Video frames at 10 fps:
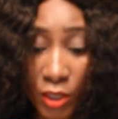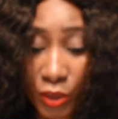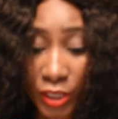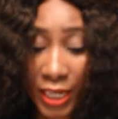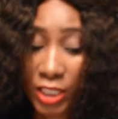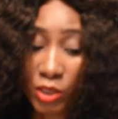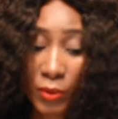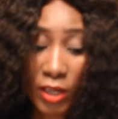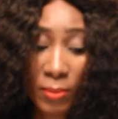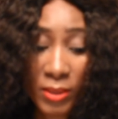You can't just
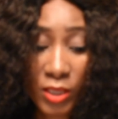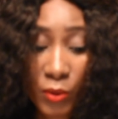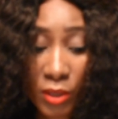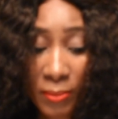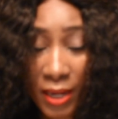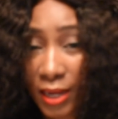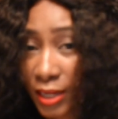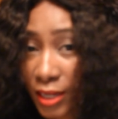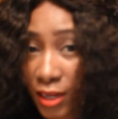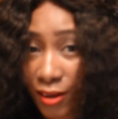wake up and say you want to
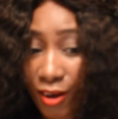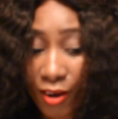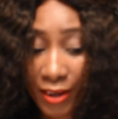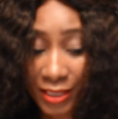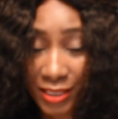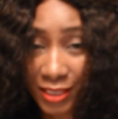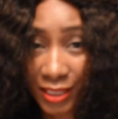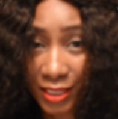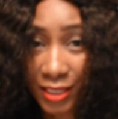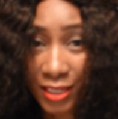buy a car in
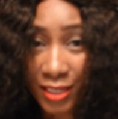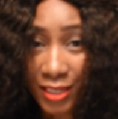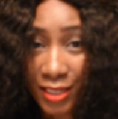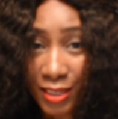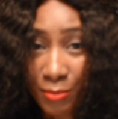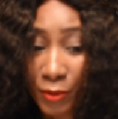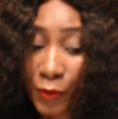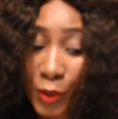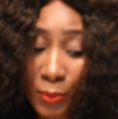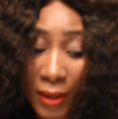Italy.
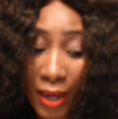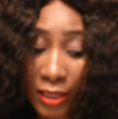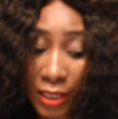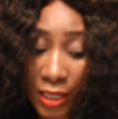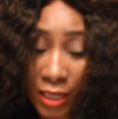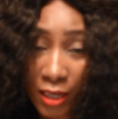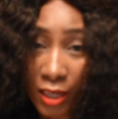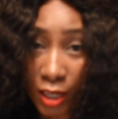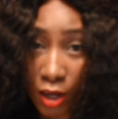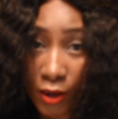Before you buy
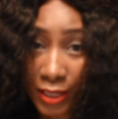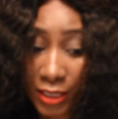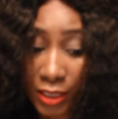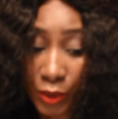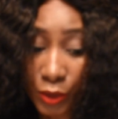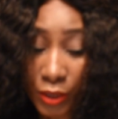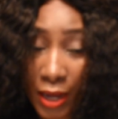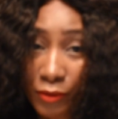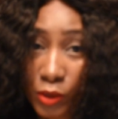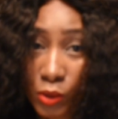a car in Italy, you
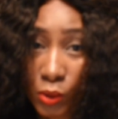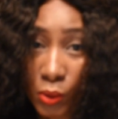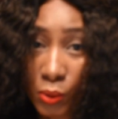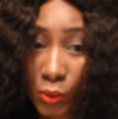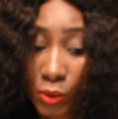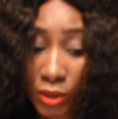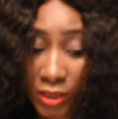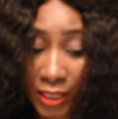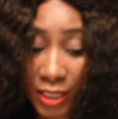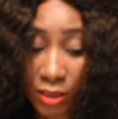have to know your
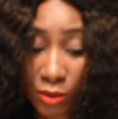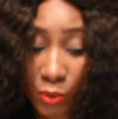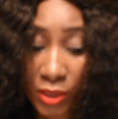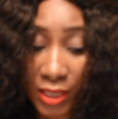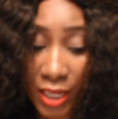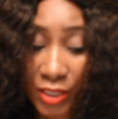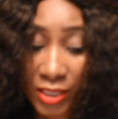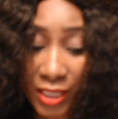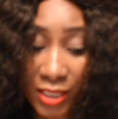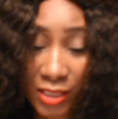status. What are your
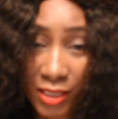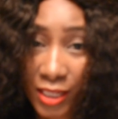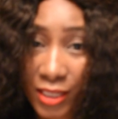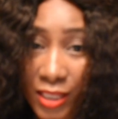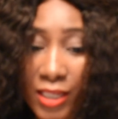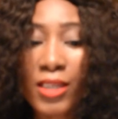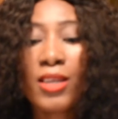status in Italy?